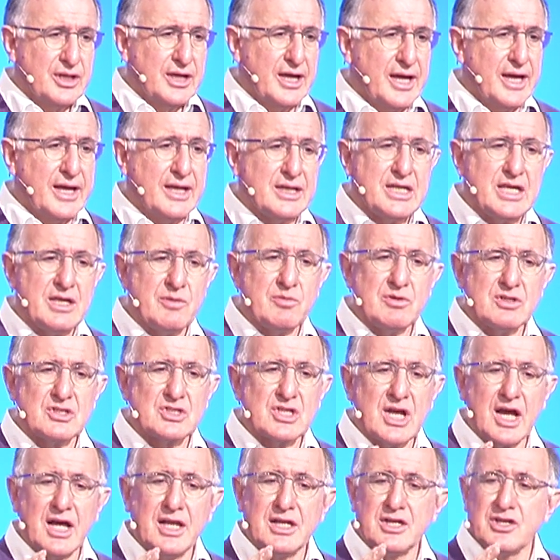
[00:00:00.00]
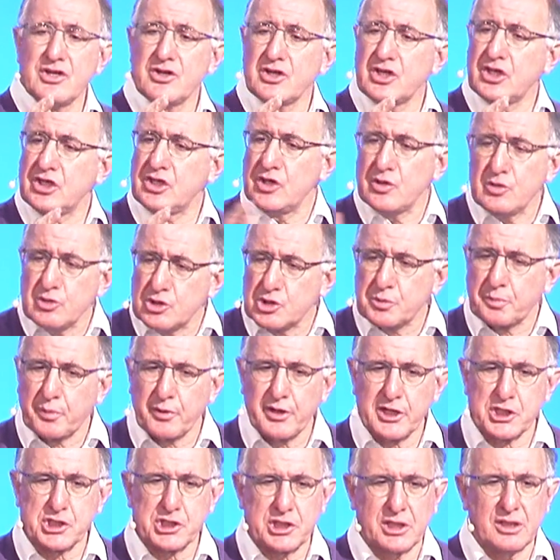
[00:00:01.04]
And he was under huge
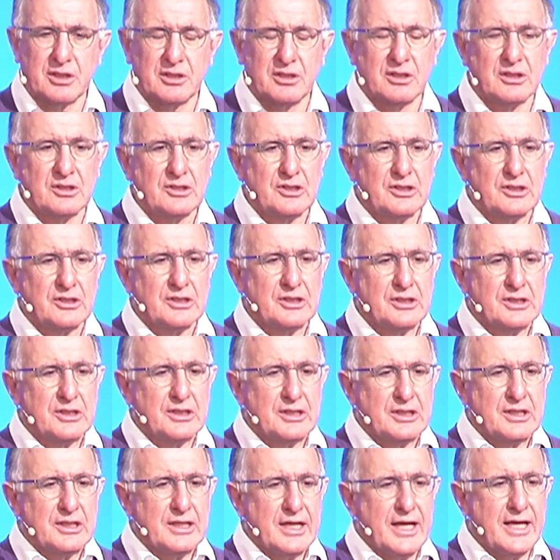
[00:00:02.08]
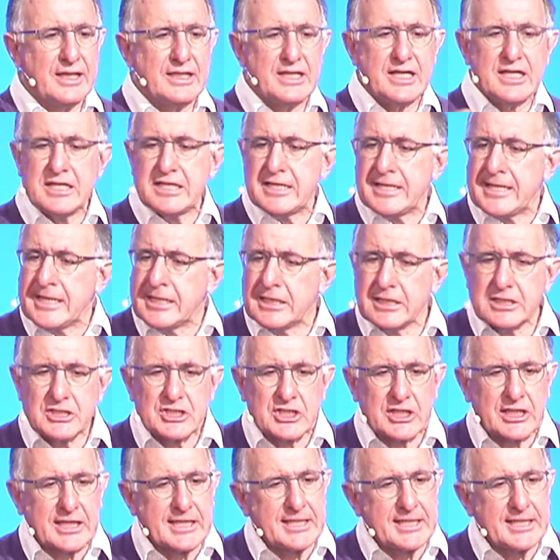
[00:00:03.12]
pressure. And he needed to